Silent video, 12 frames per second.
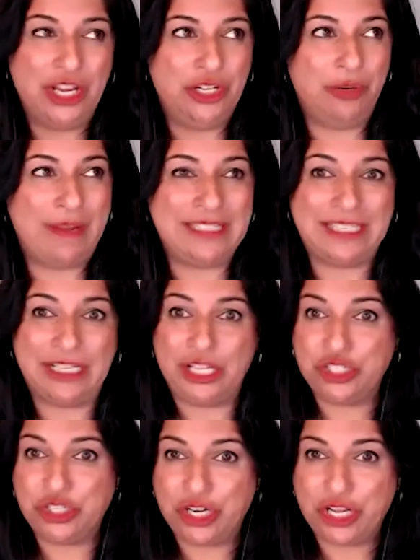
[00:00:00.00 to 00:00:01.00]
you're basically
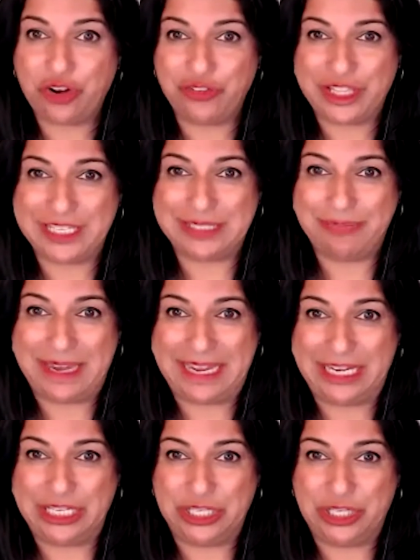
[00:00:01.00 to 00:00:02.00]
turning over this
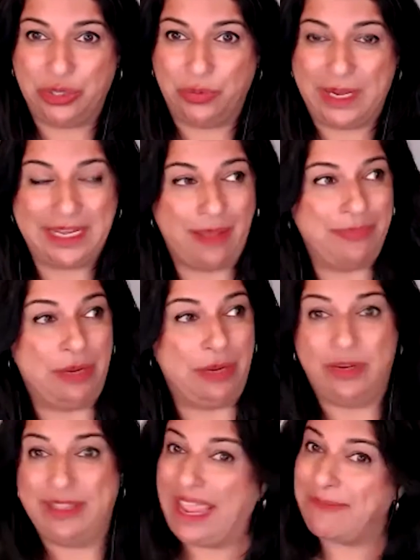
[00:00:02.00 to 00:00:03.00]
money to a company
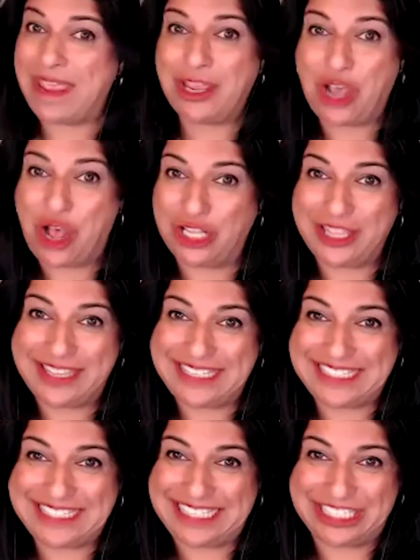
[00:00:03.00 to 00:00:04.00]
where they make all of the
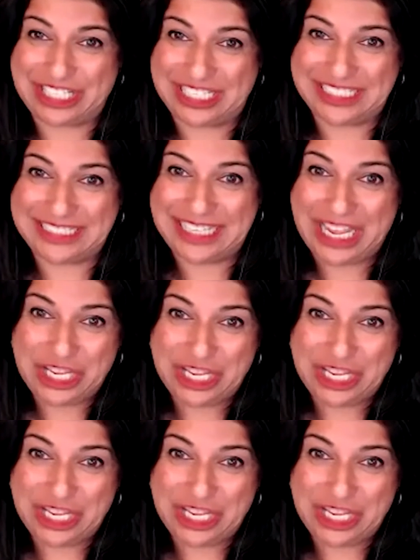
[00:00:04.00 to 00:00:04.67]
decisions